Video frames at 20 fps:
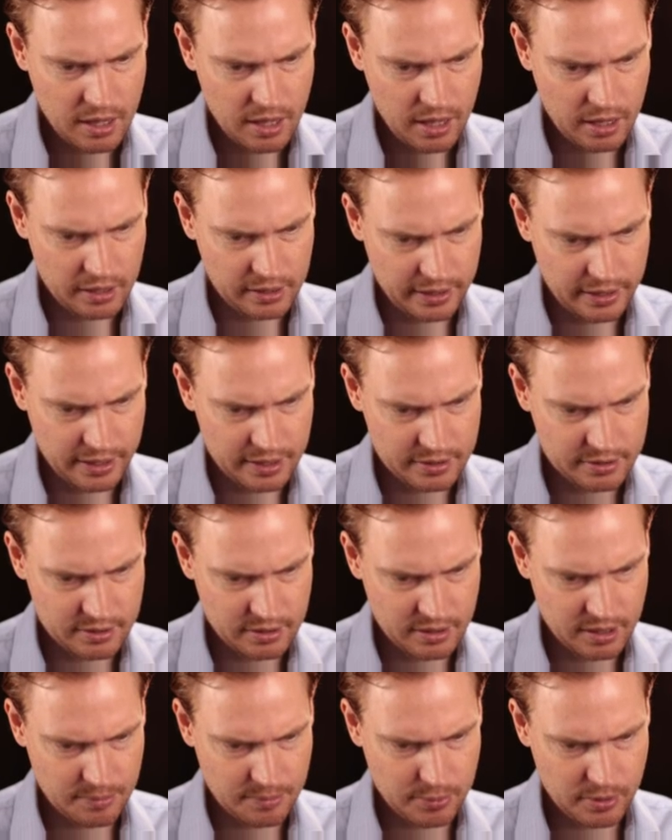Okay,
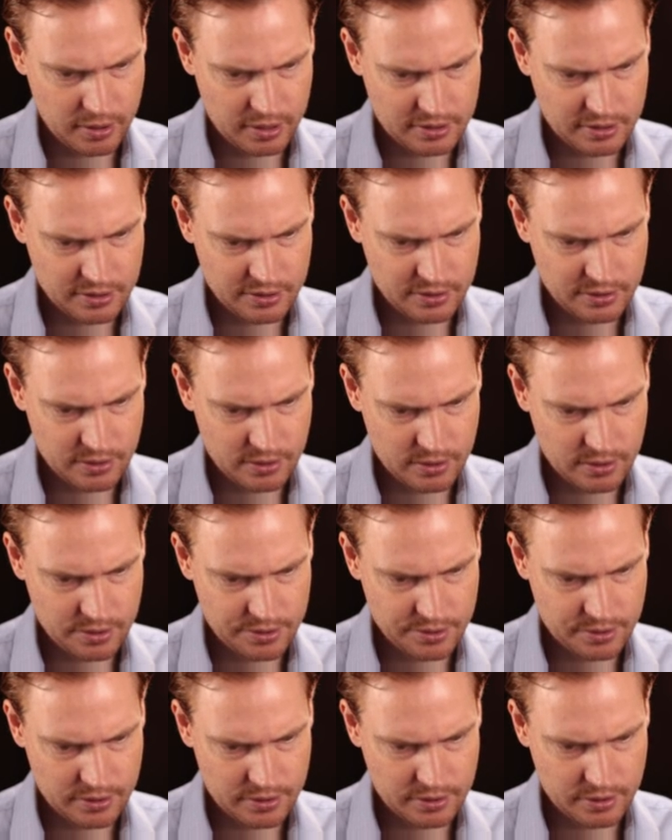so our products are sold
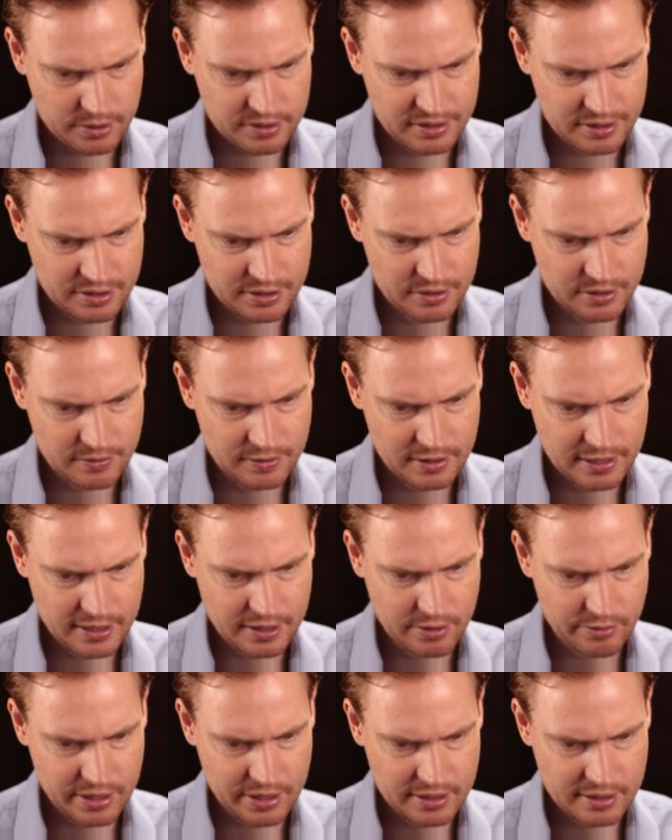through a cross-section of
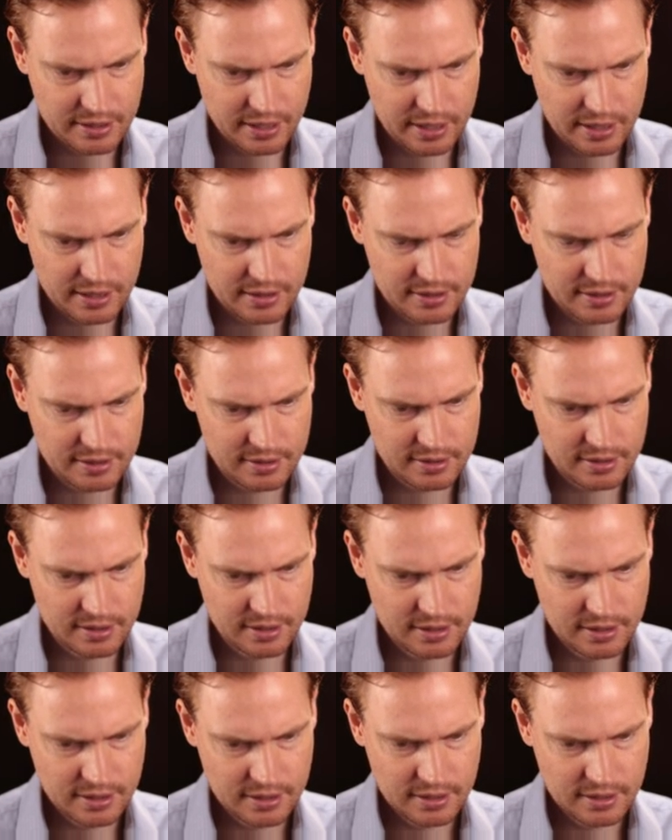leading retailers.